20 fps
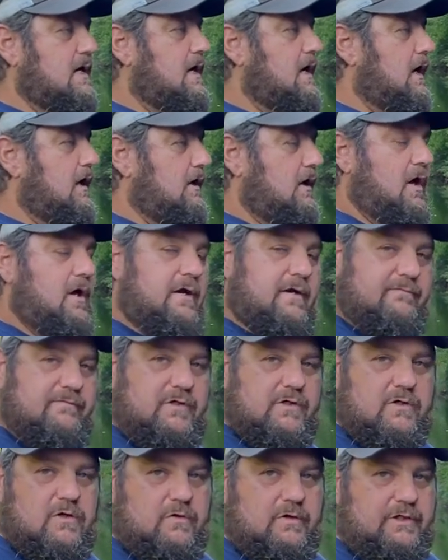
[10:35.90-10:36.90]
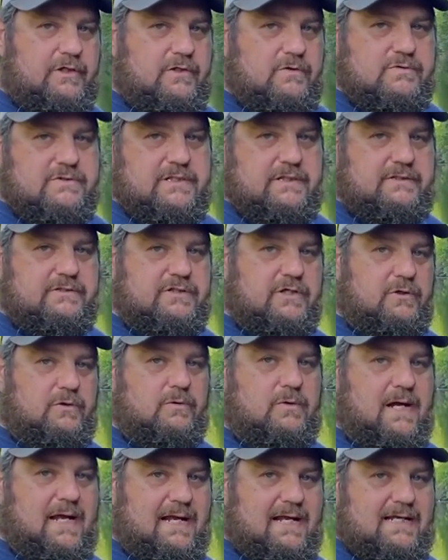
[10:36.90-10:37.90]
a lot of you are going to use it two
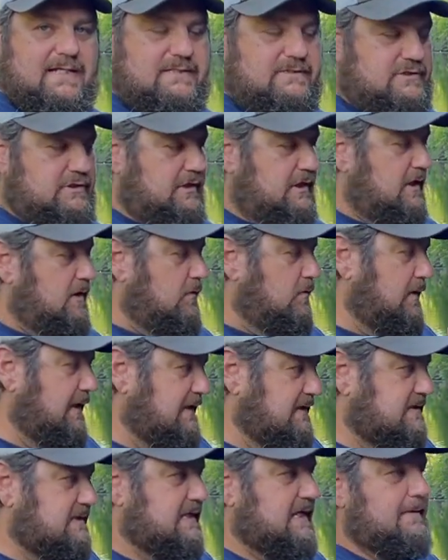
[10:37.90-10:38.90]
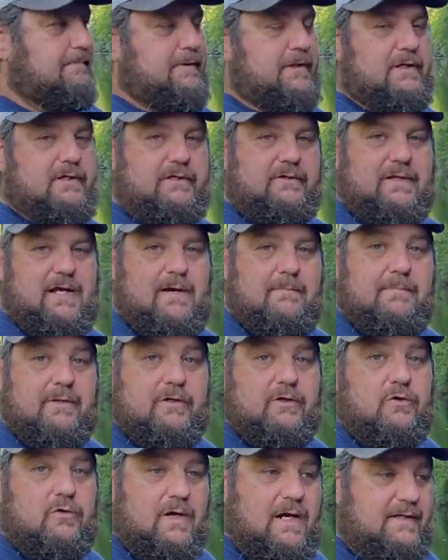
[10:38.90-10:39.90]
hands, you know, and skip it under there. But a
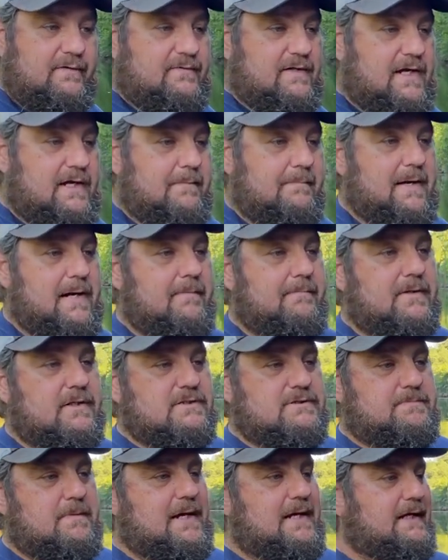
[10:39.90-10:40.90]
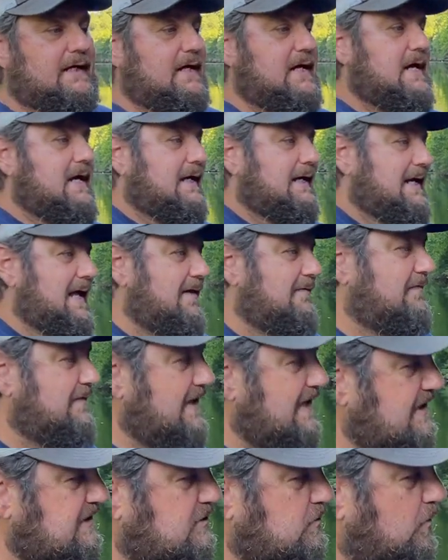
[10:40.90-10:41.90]
great thing about a buzzbait, now
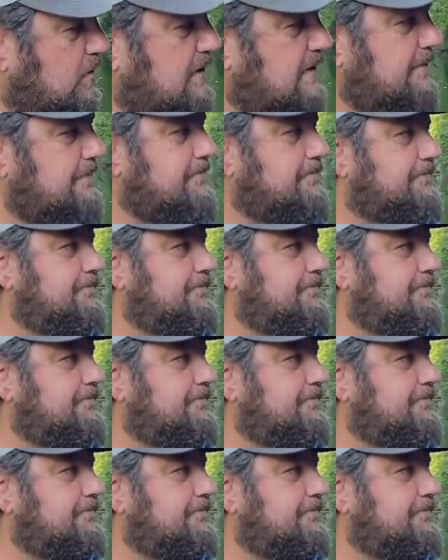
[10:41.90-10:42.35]
this one,